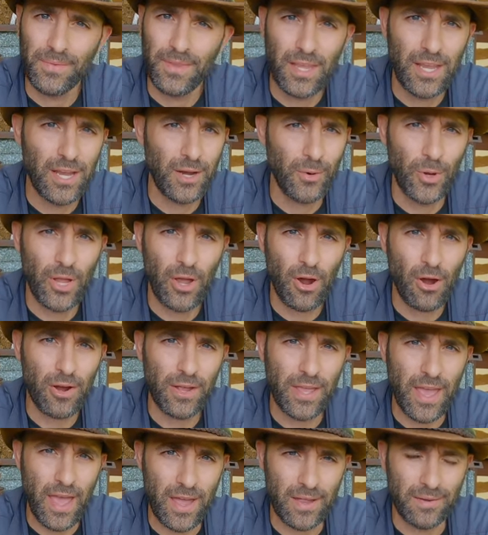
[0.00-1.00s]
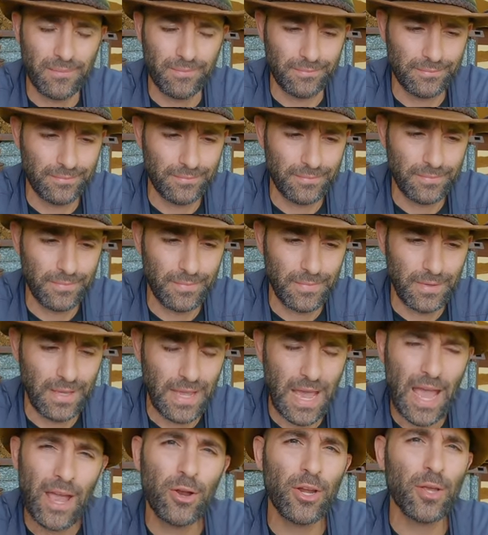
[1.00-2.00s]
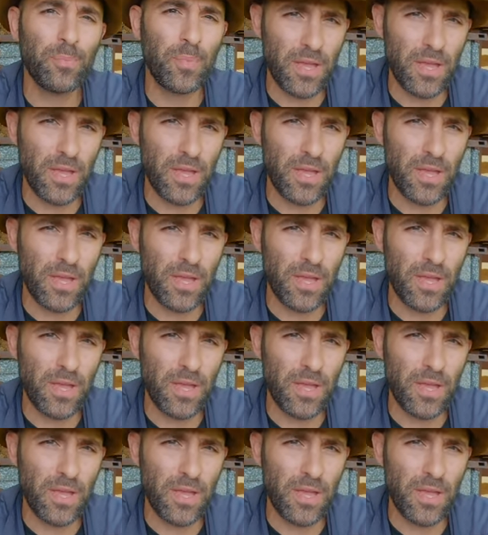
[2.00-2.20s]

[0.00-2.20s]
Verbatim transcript: here we are again. Coyote